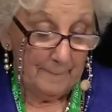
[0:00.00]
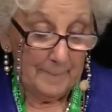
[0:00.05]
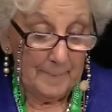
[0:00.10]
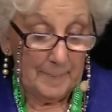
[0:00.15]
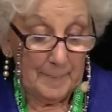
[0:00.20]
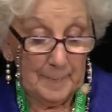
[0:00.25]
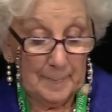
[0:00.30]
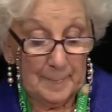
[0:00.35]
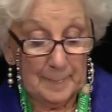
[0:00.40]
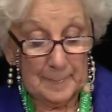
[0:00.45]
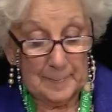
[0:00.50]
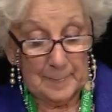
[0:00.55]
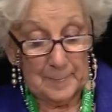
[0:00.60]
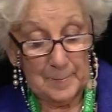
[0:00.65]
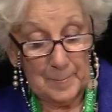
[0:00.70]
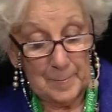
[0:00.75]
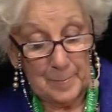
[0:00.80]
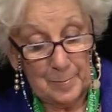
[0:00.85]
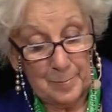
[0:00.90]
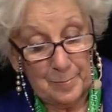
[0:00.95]
the least
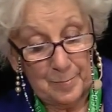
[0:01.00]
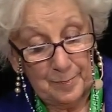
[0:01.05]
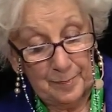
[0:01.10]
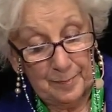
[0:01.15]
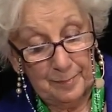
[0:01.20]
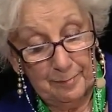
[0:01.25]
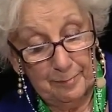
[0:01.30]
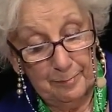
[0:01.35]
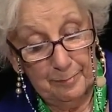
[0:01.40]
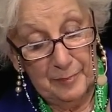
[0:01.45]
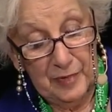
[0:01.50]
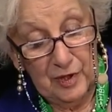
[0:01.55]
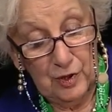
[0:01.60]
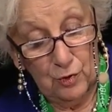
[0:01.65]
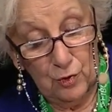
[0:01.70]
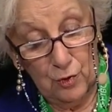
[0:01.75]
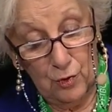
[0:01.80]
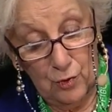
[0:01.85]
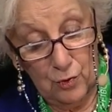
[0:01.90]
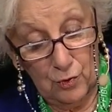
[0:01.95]
favored when they
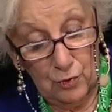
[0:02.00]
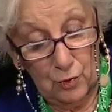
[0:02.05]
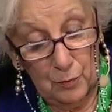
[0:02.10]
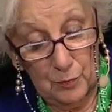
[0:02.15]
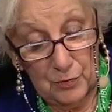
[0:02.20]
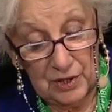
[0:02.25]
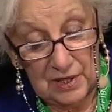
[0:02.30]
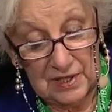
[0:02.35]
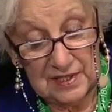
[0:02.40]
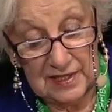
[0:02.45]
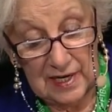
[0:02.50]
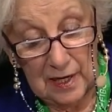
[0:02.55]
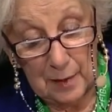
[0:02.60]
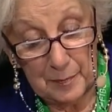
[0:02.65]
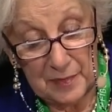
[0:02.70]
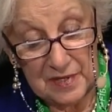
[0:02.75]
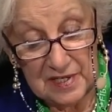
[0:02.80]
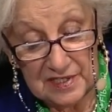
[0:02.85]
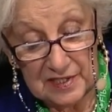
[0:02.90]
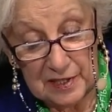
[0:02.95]
are to be
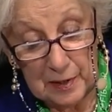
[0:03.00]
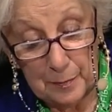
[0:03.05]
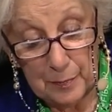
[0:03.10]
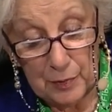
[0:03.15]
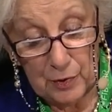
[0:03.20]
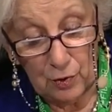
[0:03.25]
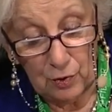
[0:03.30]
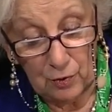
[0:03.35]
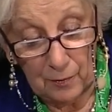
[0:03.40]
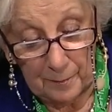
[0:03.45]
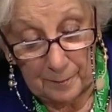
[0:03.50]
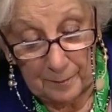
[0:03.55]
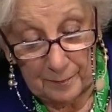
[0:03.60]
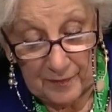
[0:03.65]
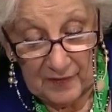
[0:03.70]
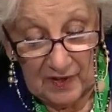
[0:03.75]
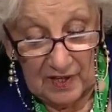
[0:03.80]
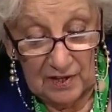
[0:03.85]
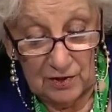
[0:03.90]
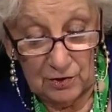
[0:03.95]
incarcerated.
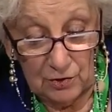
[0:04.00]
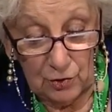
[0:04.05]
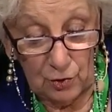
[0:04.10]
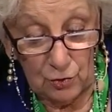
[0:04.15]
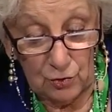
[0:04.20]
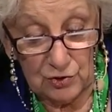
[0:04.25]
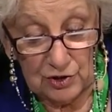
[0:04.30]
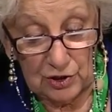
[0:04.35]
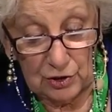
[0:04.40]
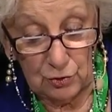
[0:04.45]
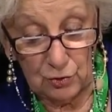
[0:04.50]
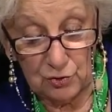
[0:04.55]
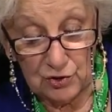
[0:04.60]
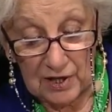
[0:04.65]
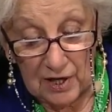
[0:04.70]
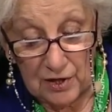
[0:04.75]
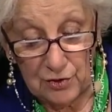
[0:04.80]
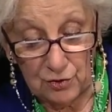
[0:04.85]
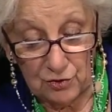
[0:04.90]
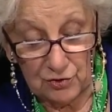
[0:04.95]

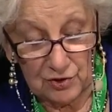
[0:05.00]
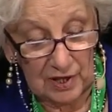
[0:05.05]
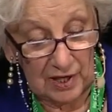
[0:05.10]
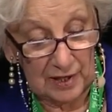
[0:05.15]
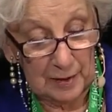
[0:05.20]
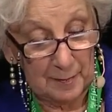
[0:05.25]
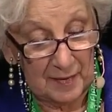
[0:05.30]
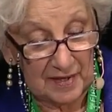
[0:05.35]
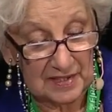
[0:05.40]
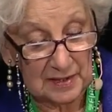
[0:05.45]
And as I said at the